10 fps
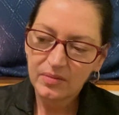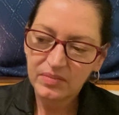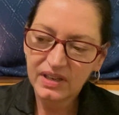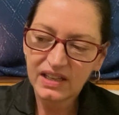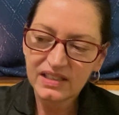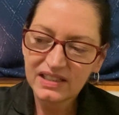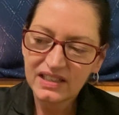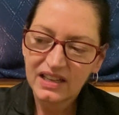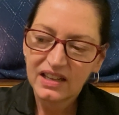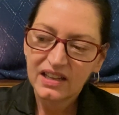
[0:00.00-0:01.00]
Because
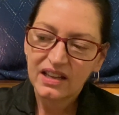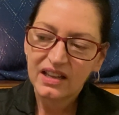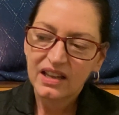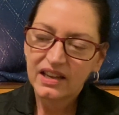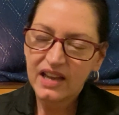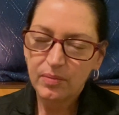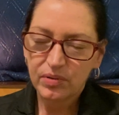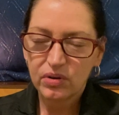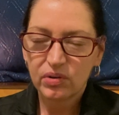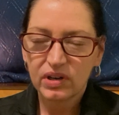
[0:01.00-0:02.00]

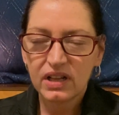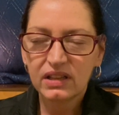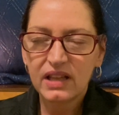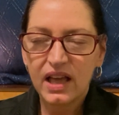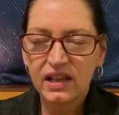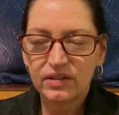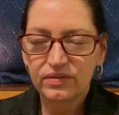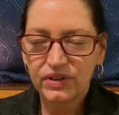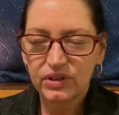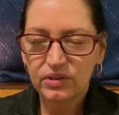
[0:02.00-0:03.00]
Capricorn, a lot
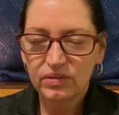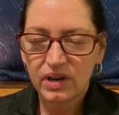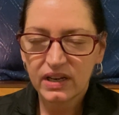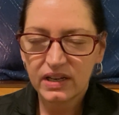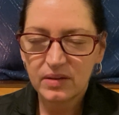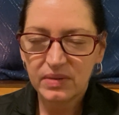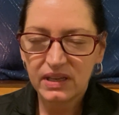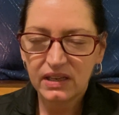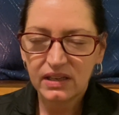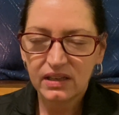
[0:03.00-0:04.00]
of you are going to
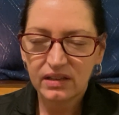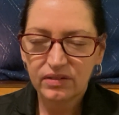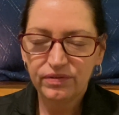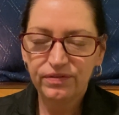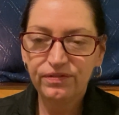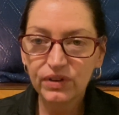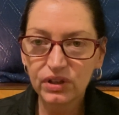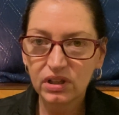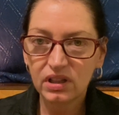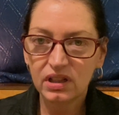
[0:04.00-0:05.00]
be
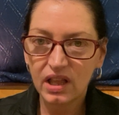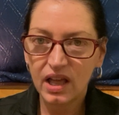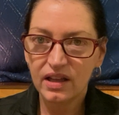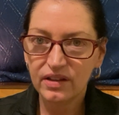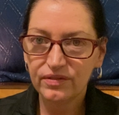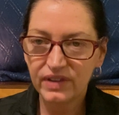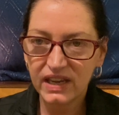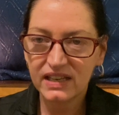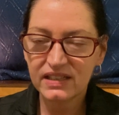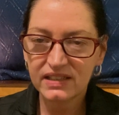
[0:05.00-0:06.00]
full of
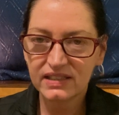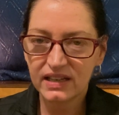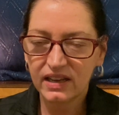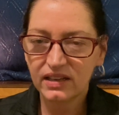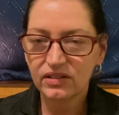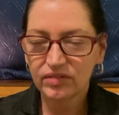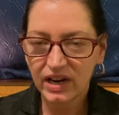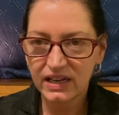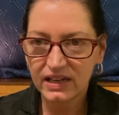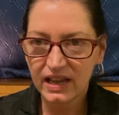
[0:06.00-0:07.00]
insight
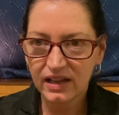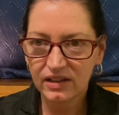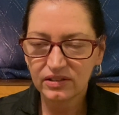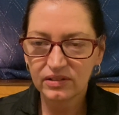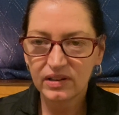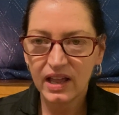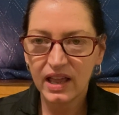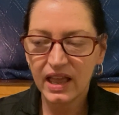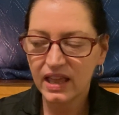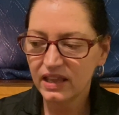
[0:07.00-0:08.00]
right now,
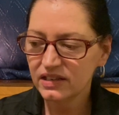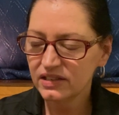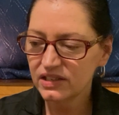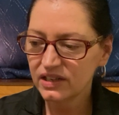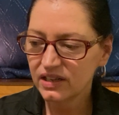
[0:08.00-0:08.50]
and